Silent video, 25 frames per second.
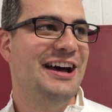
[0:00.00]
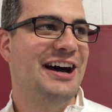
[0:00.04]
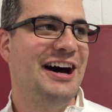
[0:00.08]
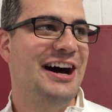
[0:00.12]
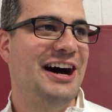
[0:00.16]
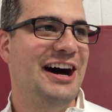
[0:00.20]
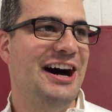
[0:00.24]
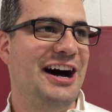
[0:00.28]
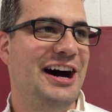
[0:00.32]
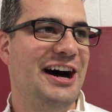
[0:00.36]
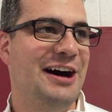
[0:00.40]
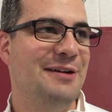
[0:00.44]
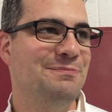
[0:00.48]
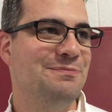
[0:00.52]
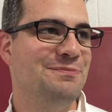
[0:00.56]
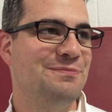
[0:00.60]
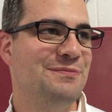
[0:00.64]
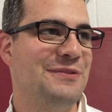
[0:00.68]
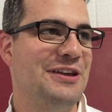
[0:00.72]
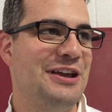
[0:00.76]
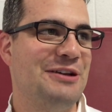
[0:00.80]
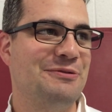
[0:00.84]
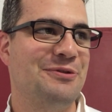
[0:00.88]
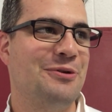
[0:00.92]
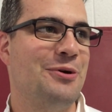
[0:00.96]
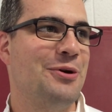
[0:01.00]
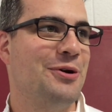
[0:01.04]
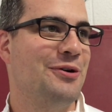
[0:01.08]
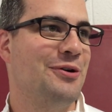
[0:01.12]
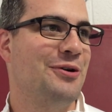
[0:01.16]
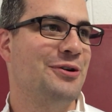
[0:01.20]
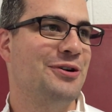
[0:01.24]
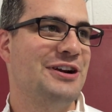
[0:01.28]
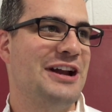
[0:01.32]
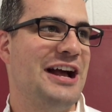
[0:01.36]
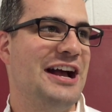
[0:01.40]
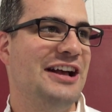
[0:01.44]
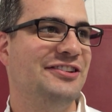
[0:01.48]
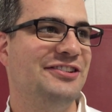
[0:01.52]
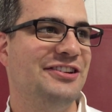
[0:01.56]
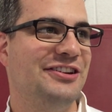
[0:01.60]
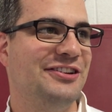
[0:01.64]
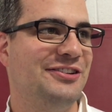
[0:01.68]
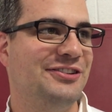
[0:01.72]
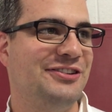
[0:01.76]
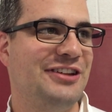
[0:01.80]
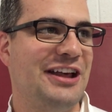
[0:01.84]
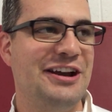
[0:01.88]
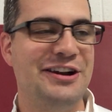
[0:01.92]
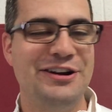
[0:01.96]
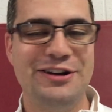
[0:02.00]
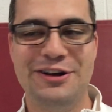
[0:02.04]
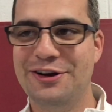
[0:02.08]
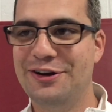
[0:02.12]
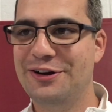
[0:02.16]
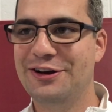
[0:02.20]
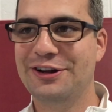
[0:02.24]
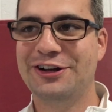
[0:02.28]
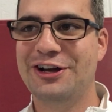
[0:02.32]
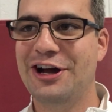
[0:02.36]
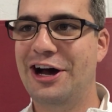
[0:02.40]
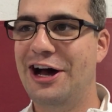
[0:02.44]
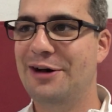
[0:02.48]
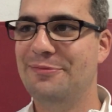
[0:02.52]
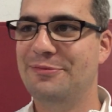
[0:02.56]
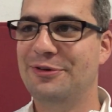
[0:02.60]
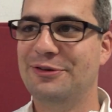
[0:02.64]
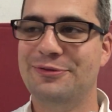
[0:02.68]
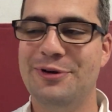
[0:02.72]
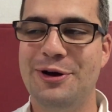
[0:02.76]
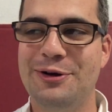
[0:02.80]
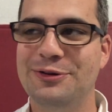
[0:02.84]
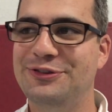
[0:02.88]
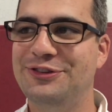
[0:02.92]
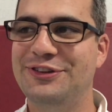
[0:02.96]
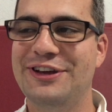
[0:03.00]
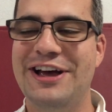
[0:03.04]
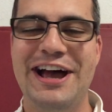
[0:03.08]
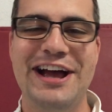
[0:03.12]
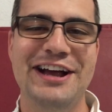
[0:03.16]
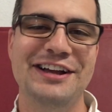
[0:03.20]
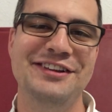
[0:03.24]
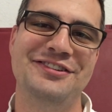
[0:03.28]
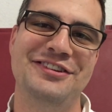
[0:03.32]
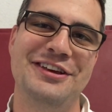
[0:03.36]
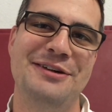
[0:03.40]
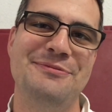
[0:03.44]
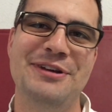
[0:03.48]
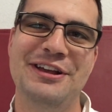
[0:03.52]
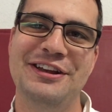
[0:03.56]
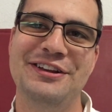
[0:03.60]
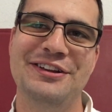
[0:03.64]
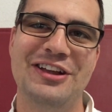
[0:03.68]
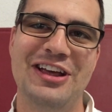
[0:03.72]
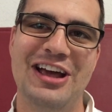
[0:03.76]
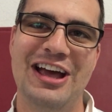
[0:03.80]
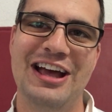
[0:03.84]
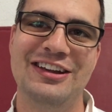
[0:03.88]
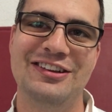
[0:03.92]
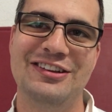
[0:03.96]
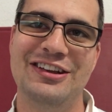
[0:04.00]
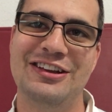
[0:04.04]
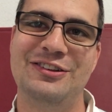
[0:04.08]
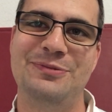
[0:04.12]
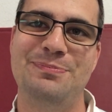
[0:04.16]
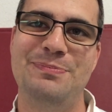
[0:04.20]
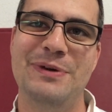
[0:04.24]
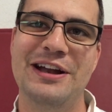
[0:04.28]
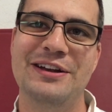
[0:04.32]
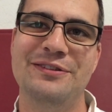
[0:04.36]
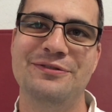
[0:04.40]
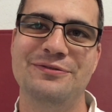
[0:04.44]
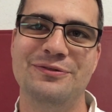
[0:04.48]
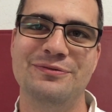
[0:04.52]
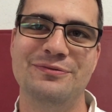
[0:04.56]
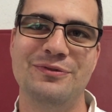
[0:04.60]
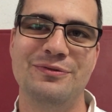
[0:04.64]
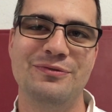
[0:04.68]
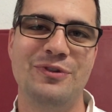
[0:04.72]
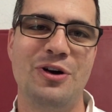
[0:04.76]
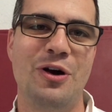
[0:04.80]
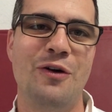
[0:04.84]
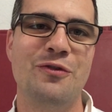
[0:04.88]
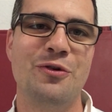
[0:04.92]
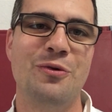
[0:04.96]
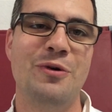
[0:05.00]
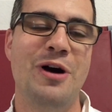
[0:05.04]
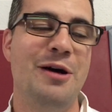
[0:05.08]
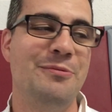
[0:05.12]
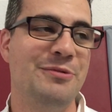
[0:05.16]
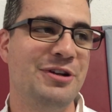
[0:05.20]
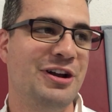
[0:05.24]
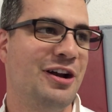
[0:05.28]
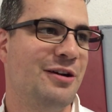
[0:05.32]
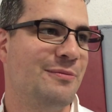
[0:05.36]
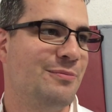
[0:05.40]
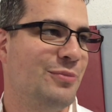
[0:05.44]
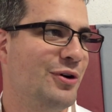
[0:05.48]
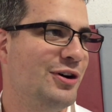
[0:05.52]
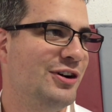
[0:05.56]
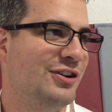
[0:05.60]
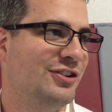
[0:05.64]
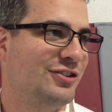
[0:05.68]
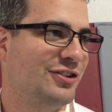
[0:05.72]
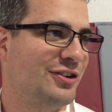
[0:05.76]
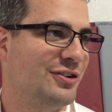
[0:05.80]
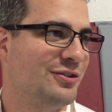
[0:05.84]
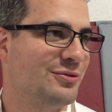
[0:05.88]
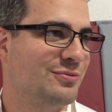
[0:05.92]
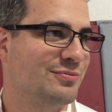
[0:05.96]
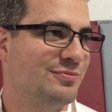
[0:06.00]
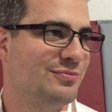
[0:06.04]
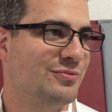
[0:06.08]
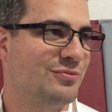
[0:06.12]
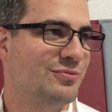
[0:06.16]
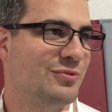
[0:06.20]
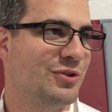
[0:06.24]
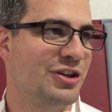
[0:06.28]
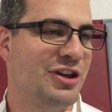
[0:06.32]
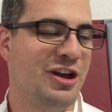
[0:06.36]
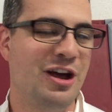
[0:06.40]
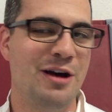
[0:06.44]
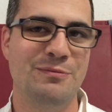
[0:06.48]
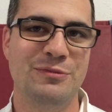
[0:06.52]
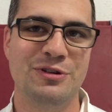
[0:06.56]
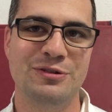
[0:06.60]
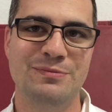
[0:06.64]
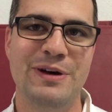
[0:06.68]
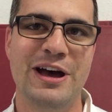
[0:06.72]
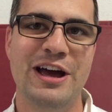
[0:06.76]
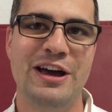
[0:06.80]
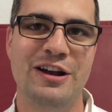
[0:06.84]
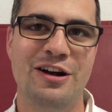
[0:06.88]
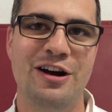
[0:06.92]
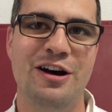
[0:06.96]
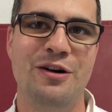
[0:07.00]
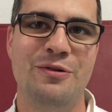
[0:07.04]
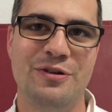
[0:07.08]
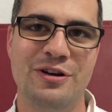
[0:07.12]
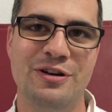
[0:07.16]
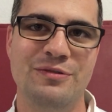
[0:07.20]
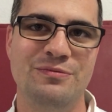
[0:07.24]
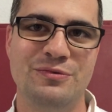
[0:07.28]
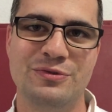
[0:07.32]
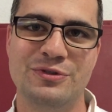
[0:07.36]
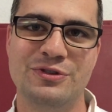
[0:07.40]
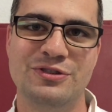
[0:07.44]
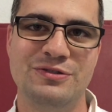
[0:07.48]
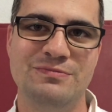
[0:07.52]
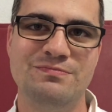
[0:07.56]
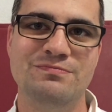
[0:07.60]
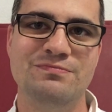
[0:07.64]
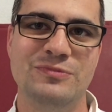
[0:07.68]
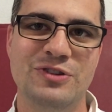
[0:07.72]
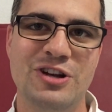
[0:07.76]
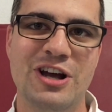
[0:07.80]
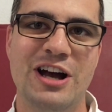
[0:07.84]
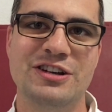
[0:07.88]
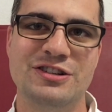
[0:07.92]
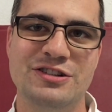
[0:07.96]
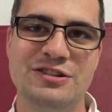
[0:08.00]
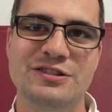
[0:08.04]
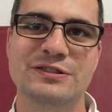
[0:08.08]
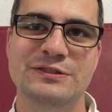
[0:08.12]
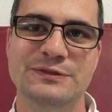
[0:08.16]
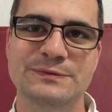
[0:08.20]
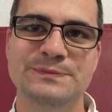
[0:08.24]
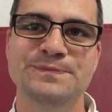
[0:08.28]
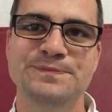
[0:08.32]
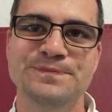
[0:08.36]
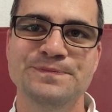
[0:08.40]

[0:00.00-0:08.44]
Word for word: um, they've organized a senator to come and road signs. I mean, it's been overwhelming. Our boys are really humbled by it all. We're, we're touched.